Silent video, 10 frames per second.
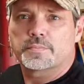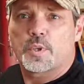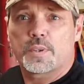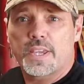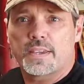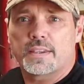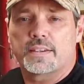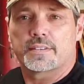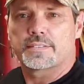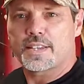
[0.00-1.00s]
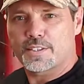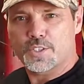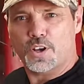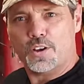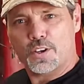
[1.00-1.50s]
Okay, now that
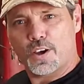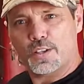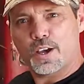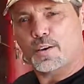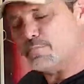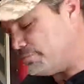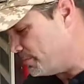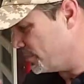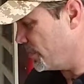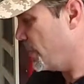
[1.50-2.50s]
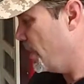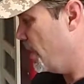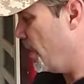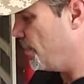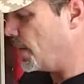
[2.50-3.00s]
you're all caught up,
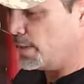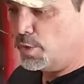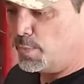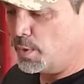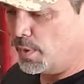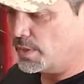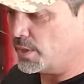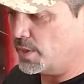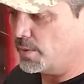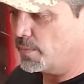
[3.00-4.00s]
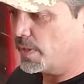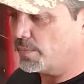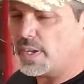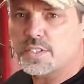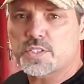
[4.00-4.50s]
I've got a little bit of work to do. I've
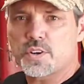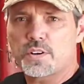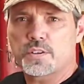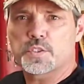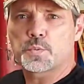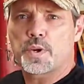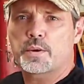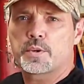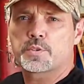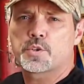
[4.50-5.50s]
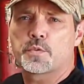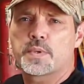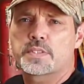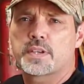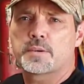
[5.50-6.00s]
got to start on some rat rod
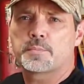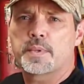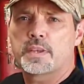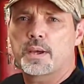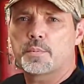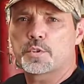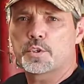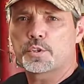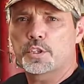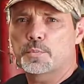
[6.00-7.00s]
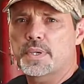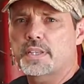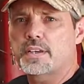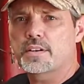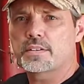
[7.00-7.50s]
trophies. I'm going to do a little bit
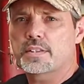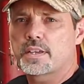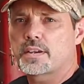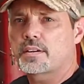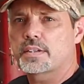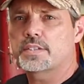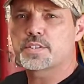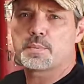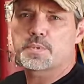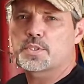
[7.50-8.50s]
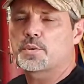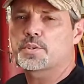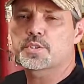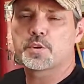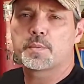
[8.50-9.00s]
here and there each episode or
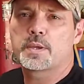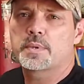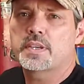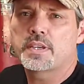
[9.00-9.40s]
so maybe.